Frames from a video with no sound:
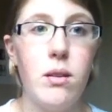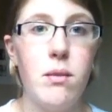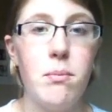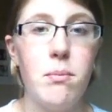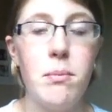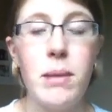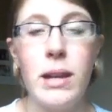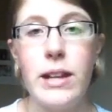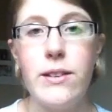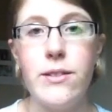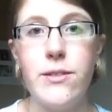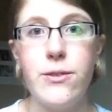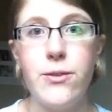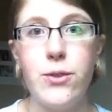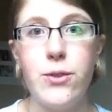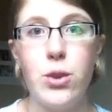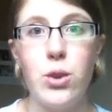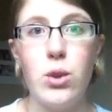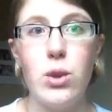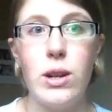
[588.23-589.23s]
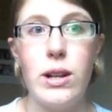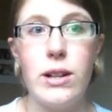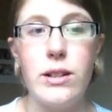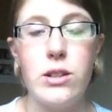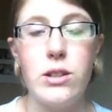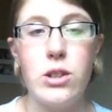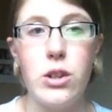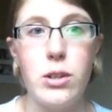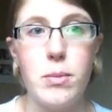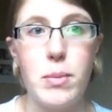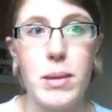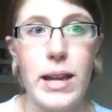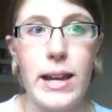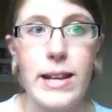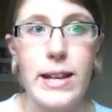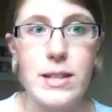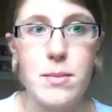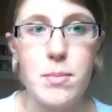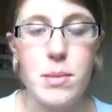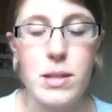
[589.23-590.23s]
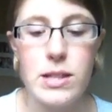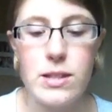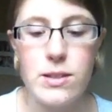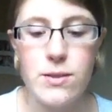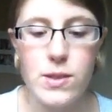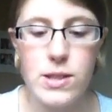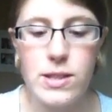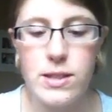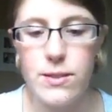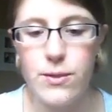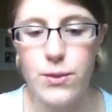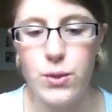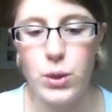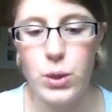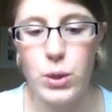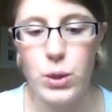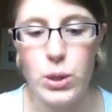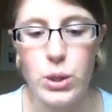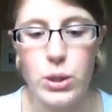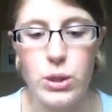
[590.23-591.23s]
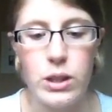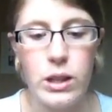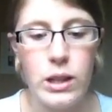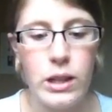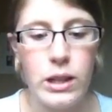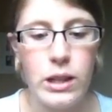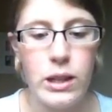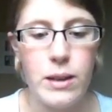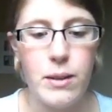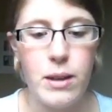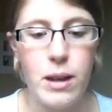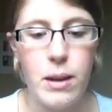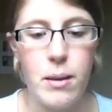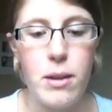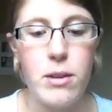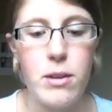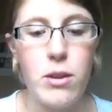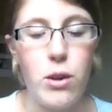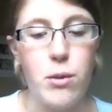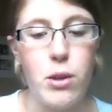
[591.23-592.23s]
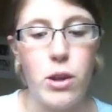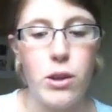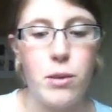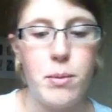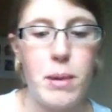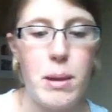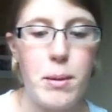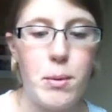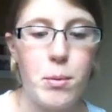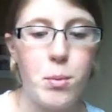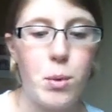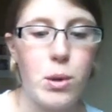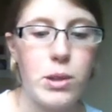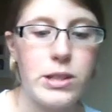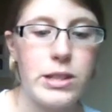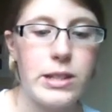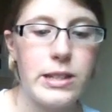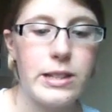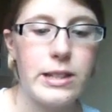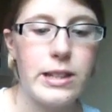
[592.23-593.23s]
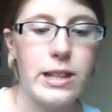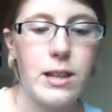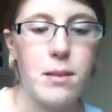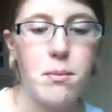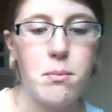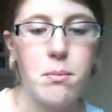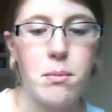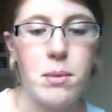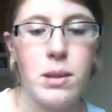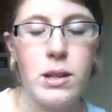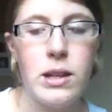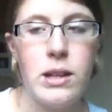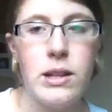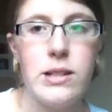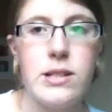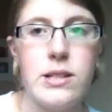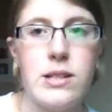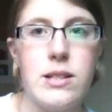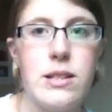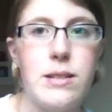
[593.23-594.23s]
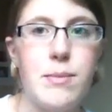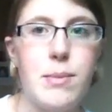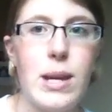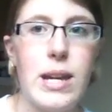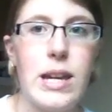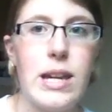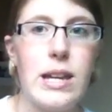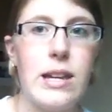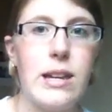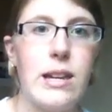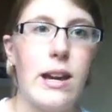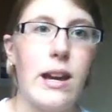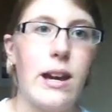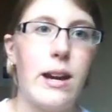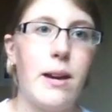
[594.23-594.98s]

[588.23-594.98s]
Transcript: men for, to be husbands for a lot of people wanted them to be